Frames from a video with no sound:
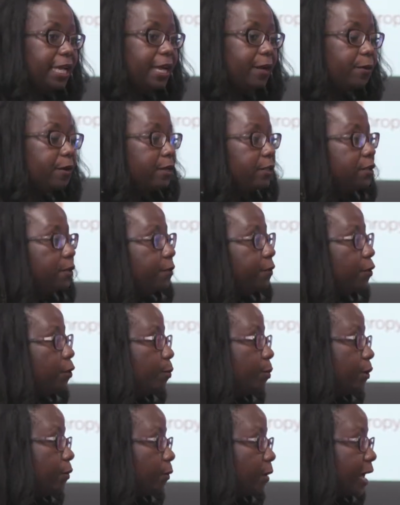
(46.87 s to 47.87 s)
areas of
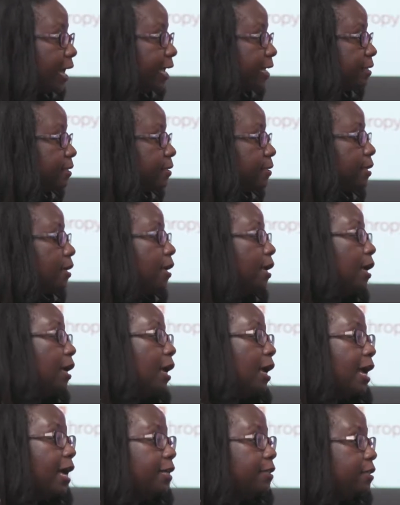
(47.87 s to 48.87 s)
human rights,
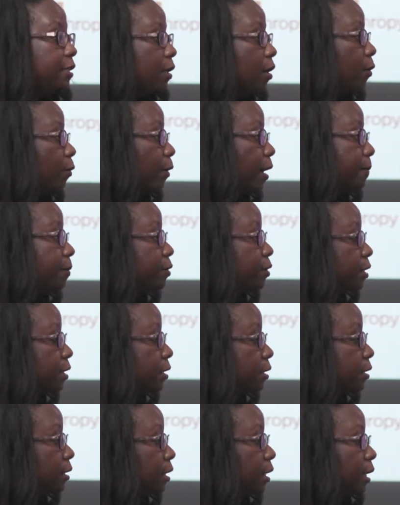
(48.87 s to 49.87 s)
anti
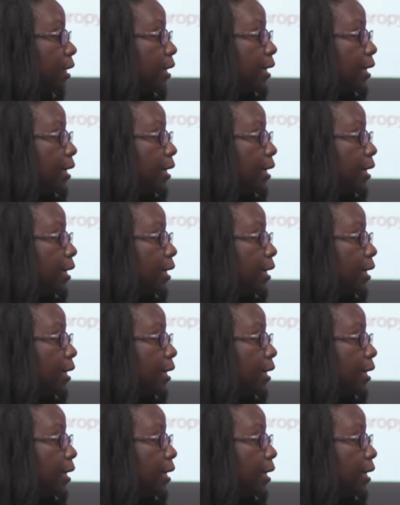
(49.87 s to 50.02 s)
corruption,